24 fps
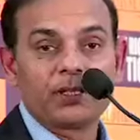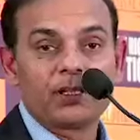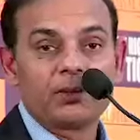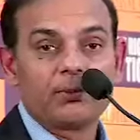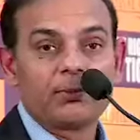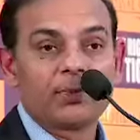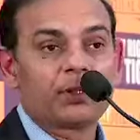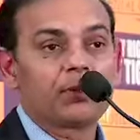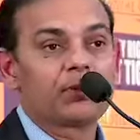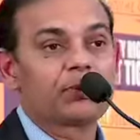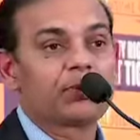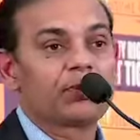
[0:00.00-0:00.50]

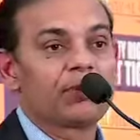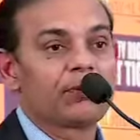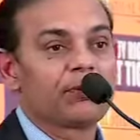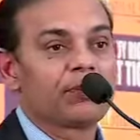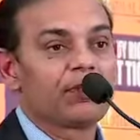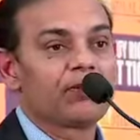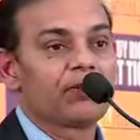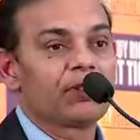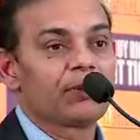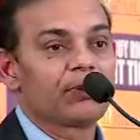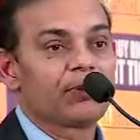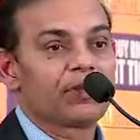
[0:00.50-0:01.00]
compared to
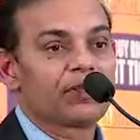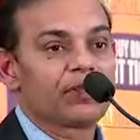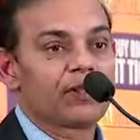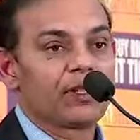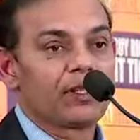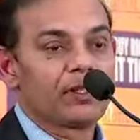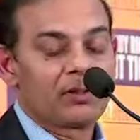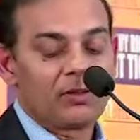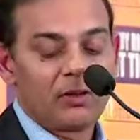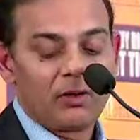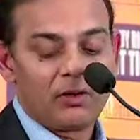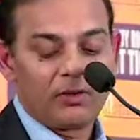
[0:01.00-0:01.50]

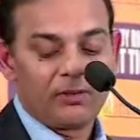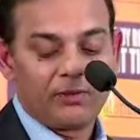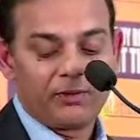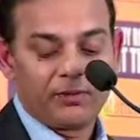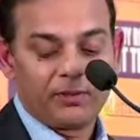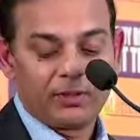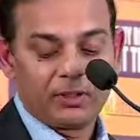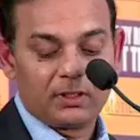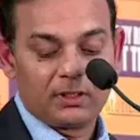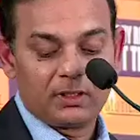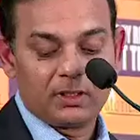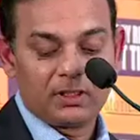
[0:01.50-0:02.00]
51% of
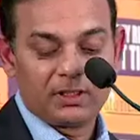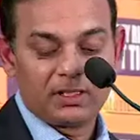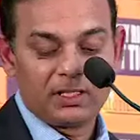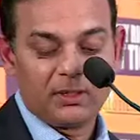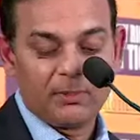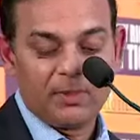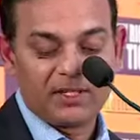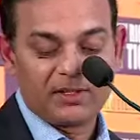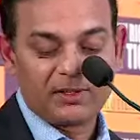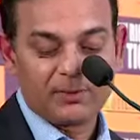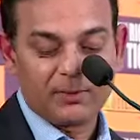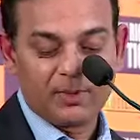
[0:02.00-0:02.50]
the
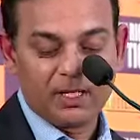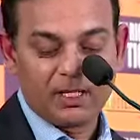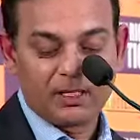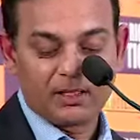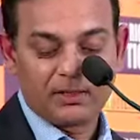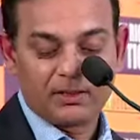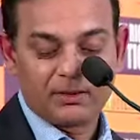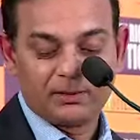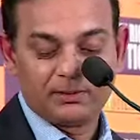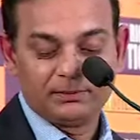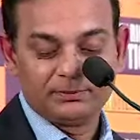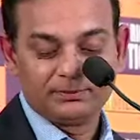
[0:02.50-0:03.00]
benchmark.
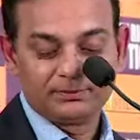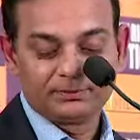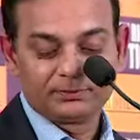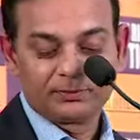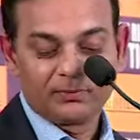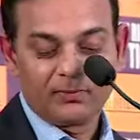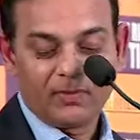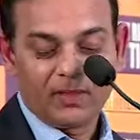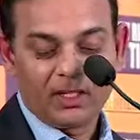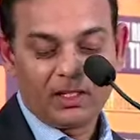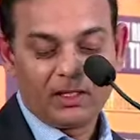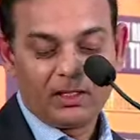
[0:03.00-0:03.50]

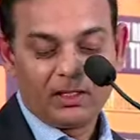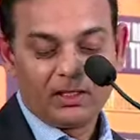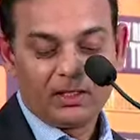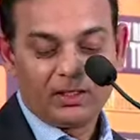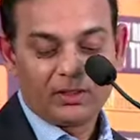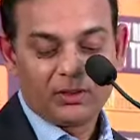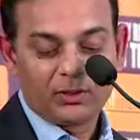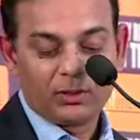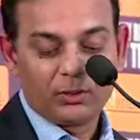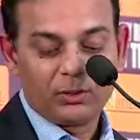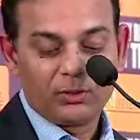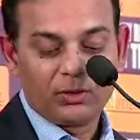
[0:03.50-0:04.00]

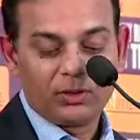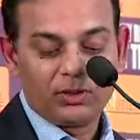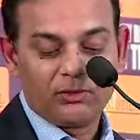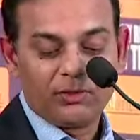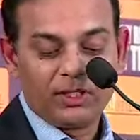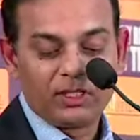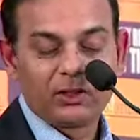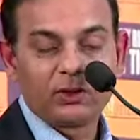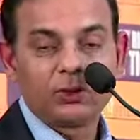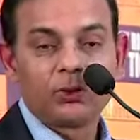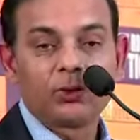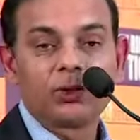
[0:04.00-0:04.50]
So the
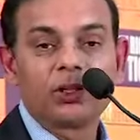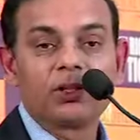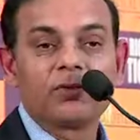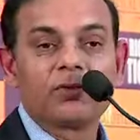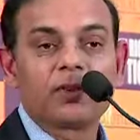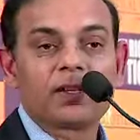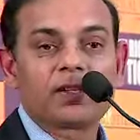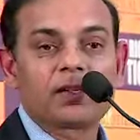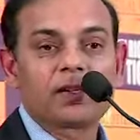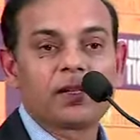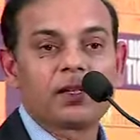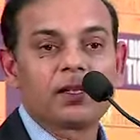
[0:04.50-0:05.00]
1 crore
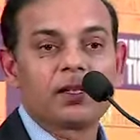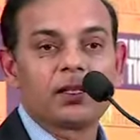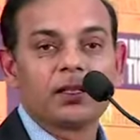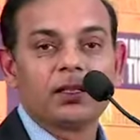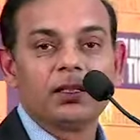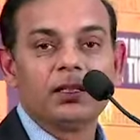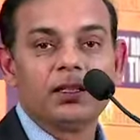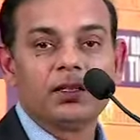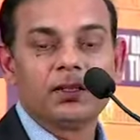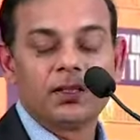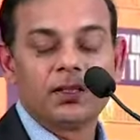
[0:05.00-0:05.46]
invested in